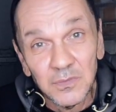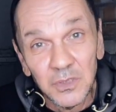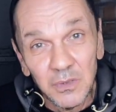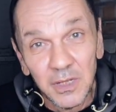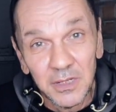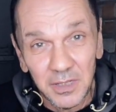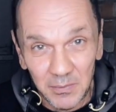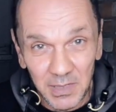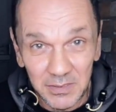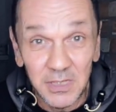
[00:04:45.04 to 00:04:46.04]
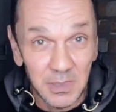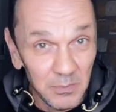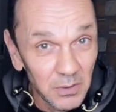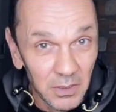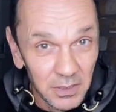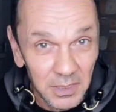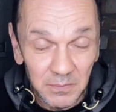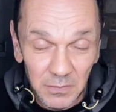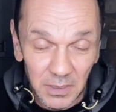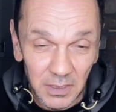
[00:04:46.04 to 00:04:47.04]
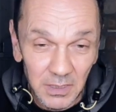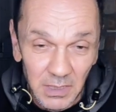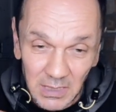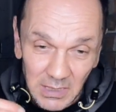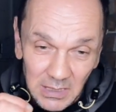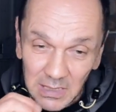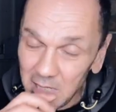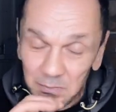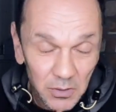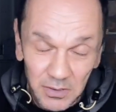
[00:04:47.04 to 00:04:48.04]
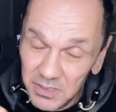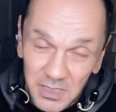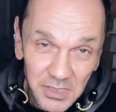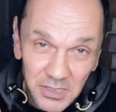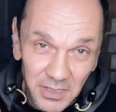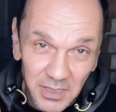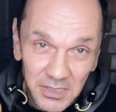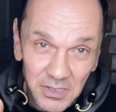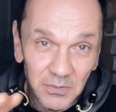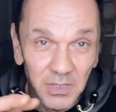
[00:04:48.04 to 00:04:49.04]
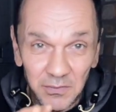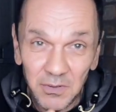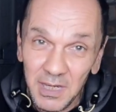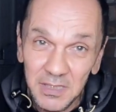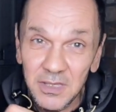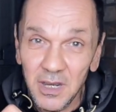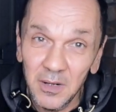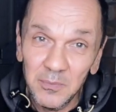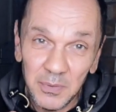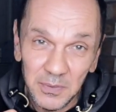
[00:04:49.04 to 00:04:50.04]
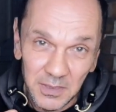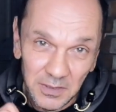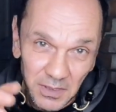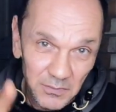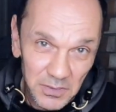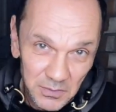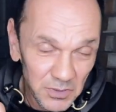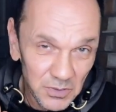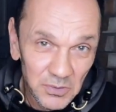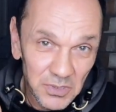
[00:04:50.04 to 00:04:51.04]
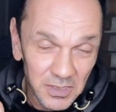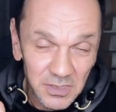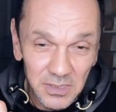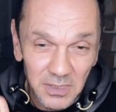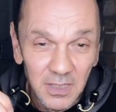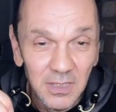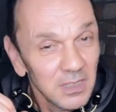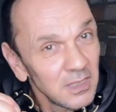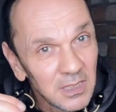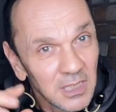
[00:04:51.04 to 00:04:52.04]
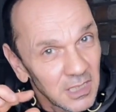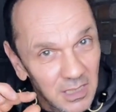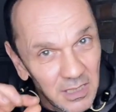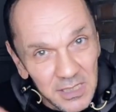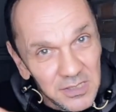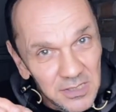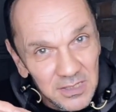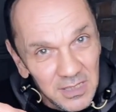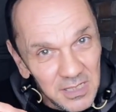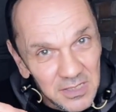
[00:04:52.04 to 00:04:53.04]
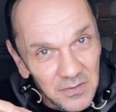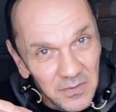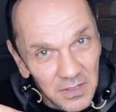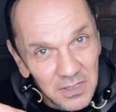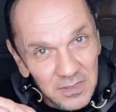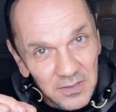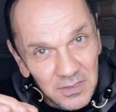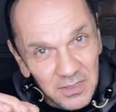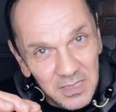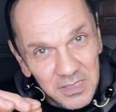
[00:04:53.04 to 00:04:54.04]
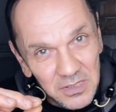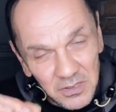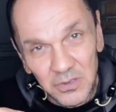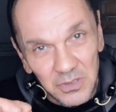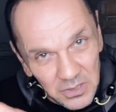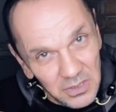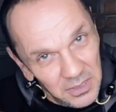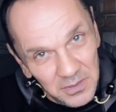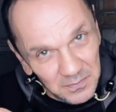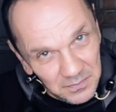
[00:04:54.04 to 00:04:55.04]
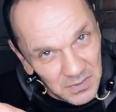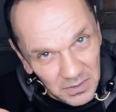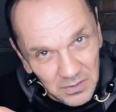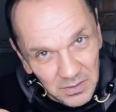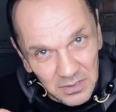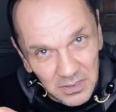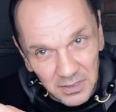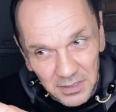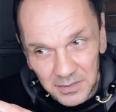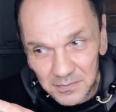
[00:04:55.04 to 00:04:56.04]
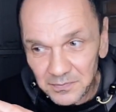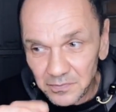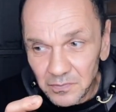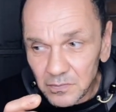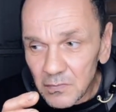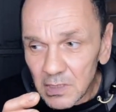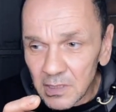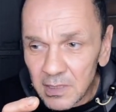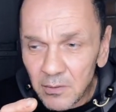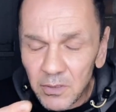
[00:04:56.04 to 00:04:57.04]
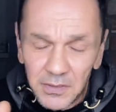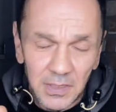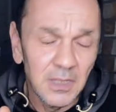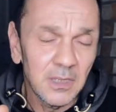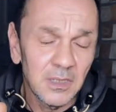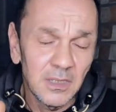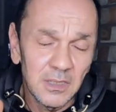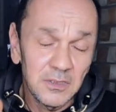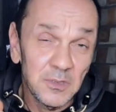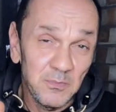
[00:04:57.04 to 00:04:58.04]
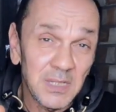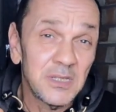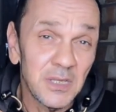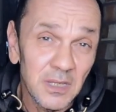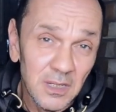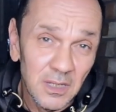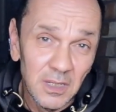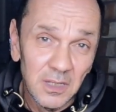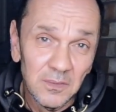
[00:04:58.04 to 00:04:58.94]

do learning about it, the book learning, okay, I'm not going to teach you this. I'll give you heads up and I'll give you some resources, yeah. It's a thing that is good to learn. It's a good thing to learn. Now, I think just basic